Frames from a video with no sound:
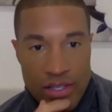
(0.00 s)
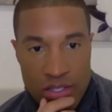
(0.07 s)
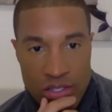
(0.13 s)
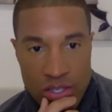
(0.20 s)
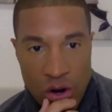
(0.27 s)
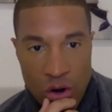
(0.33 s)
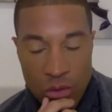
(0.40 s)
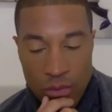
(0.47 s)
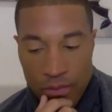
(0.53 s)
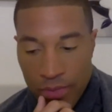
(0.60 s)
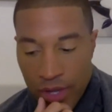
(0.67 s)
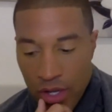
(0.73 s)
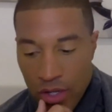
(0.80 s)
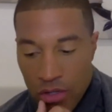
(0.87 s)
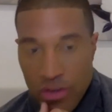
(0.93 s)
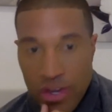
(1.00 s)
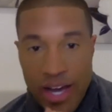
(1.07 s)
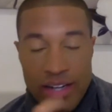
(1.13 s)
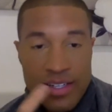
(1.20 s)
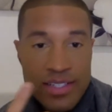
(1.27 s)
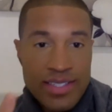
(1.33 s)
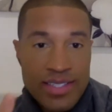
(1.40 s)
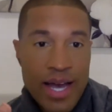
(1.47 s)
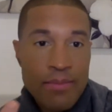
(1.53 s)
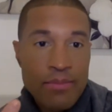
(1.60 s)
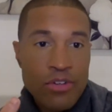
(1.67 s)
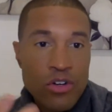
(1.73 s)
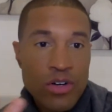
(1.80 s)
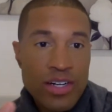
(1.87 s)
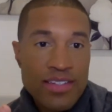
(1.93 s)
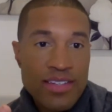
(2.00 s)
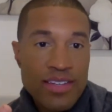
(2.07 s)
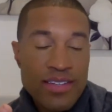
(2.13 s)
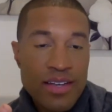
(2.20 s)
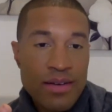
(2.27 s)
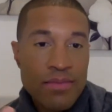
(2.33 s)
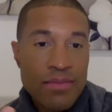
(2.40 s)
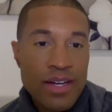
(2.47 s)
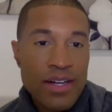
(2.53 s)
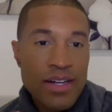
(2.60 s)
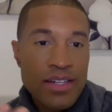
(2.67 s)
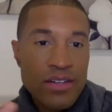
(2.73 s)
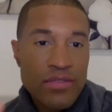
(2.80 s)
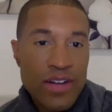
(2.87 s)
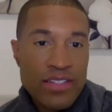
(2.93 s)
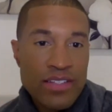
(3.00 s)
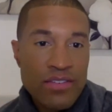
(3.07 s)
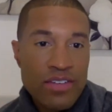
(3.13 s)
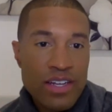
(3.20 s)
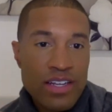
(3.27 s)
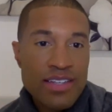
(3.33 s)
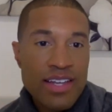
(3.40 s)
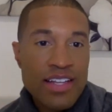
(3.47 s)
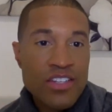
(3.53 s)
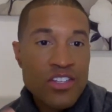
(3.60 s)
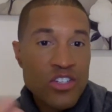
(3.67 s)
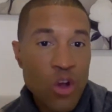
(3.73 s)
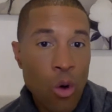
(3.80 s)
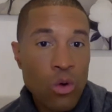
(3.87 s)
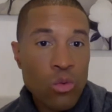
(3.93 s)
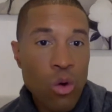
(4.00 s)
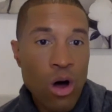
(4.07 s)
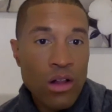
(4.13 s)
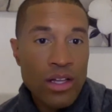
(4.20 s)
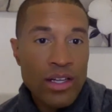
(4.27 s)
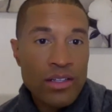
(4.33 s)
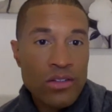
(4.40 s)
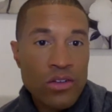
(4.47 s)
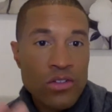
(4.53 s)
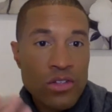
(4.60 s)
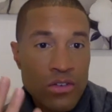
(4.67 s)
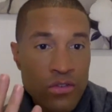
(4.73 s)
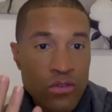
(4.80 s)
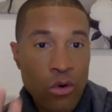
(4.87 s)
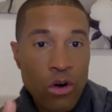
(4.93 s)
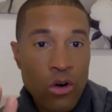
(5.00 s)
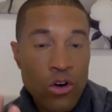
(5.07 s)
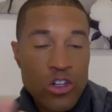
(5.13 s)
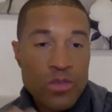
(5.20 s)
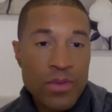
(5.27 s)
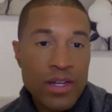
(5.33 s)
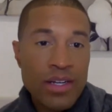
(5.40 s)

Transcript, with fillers: So you got contempt, criticism, defensiveness, and stonewalling. Those are the four horsemen.